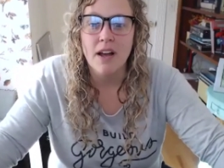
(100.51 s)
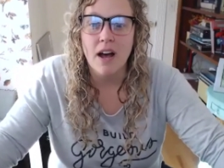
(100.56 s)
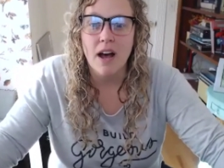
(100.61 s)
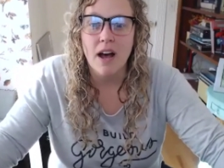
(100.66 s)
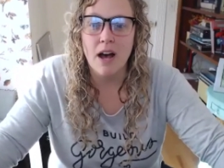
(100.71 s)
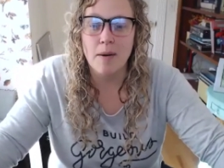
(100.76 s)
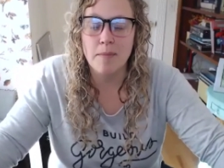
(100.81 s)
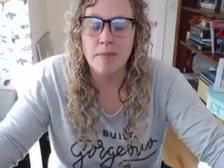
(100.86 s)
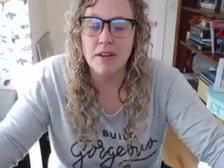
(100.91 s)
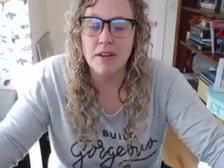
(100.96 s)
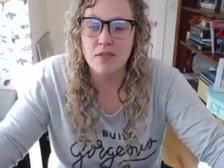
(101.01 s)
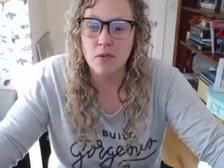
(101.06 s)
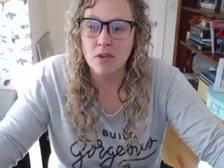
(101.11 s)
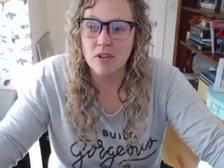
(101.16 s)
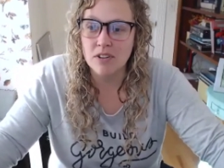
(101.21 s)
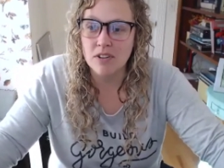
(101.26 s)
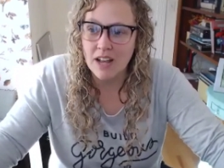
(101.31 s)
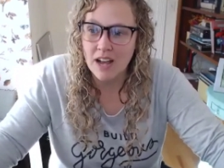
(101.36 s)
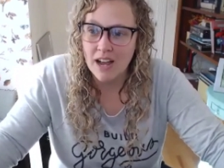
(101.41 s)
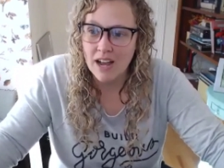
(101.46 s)
Um, if
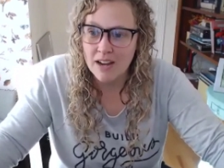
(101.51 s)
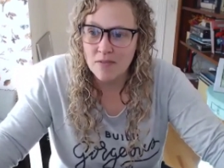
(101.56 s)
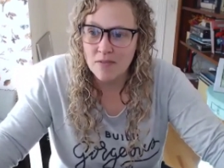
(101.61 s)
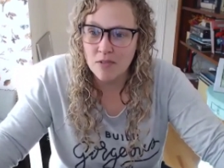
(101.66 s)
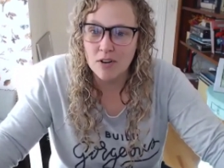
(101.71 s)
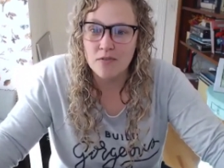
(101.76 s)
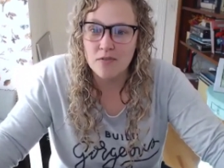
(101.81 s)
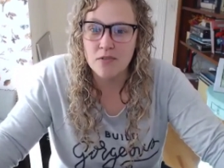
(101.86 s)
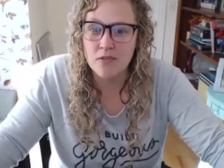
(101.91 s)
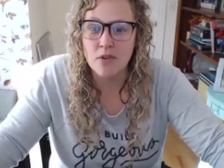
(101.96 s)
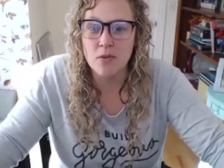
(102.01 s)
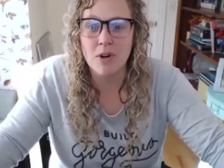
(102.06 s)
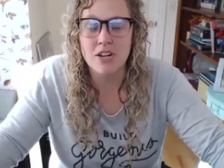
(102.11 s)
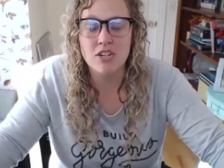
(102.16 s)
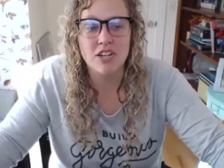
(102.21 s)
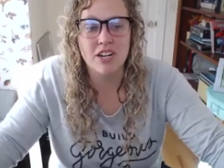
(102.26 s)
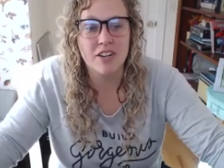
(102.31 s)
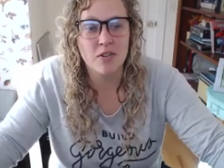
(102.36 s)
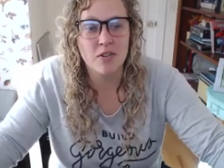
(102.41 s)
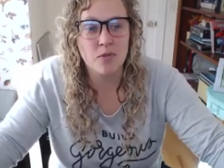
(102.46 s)
you're live or if you're
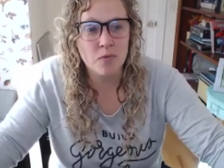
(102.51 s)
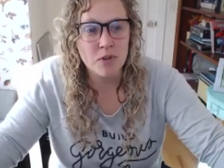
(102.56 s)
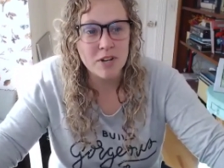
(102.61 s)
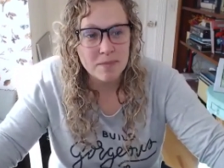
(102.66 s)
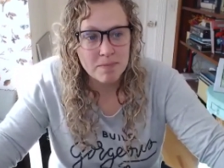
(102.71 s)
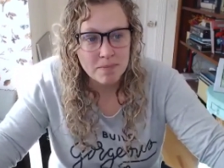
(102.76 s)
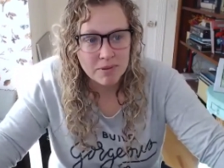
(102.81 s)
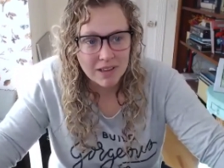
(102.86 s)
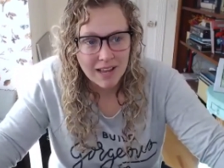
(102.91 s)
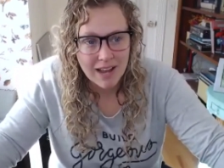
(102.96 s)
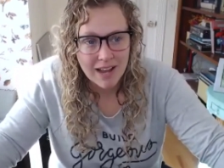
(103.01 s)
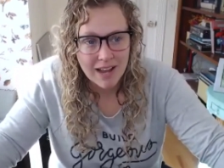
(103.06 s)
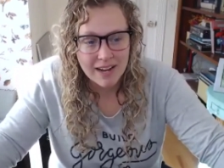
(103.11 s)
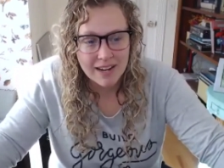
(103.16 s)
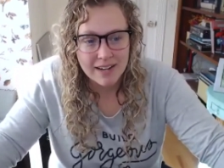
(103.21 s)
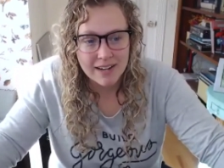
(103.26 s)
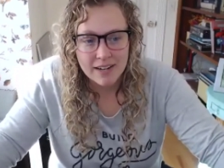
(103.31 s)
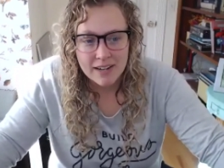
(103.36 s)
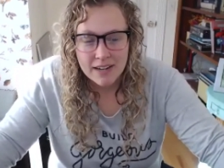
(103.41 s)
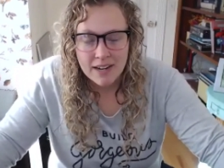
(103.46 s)
watching on the
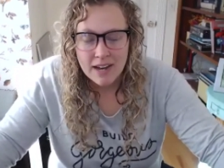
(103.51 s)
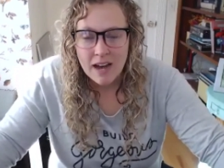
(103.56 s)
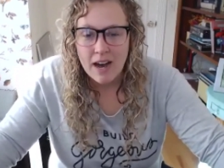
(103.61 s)
replay,